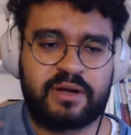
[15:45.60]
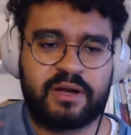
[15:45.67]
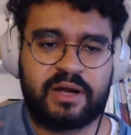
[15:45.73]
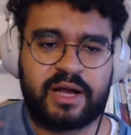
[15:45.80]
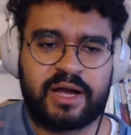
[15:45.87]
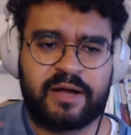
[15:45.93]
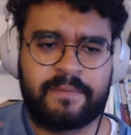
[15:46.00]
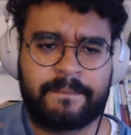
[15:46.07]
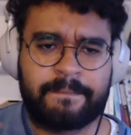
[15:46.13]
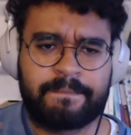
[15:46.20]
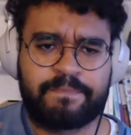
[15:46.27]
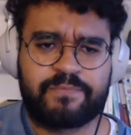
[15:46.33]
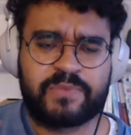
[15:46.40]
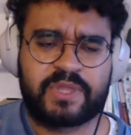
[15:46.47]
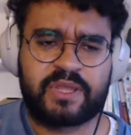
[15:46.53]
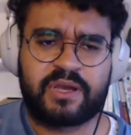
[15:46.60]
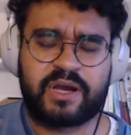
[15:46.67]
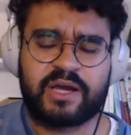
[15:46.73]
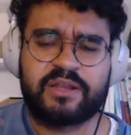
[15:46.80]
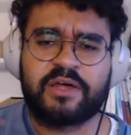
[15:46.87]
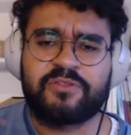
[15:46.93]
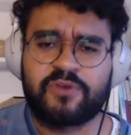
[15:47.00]
Um,
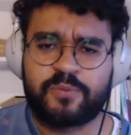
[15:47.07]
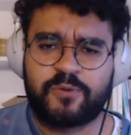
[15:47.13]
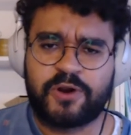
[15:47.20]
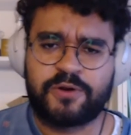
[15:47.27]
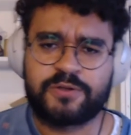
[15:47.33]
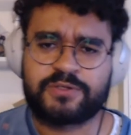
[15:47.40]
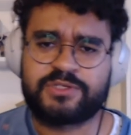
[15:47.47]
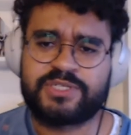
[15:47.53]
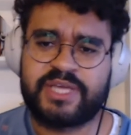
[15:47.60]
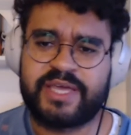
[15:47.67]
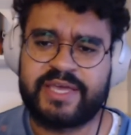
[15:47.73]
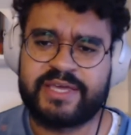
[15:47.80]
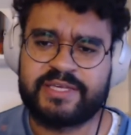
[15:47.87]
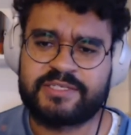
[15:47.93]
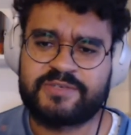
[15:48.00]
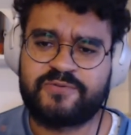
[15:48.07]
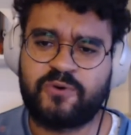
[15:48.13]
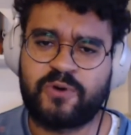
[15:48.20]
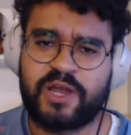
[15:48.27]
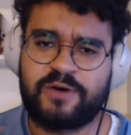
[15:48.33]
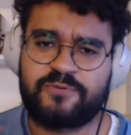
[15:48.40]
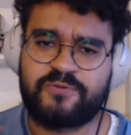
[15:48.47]
another approach is
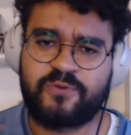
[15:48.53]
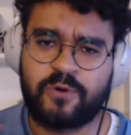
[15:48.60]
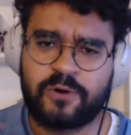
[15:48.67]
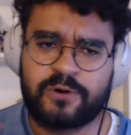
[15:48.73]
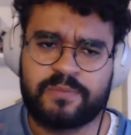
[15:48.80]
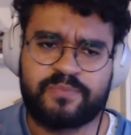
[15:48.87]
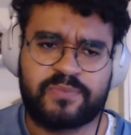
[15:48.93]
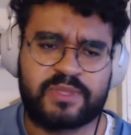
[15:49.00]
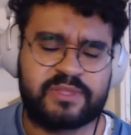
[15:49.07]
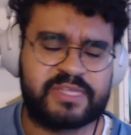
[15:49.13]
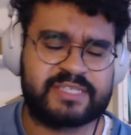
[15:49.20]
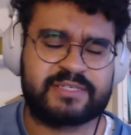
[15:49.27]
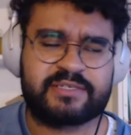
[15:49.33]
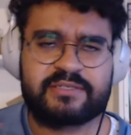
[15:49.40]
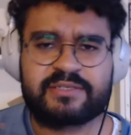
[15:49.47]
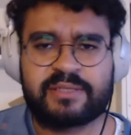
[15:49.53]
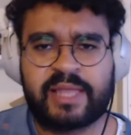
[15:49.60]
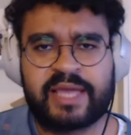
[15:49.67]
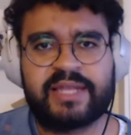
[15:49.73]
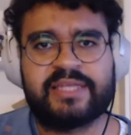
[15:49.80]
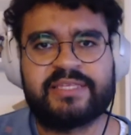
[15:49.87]
Fallout 4. This is slightly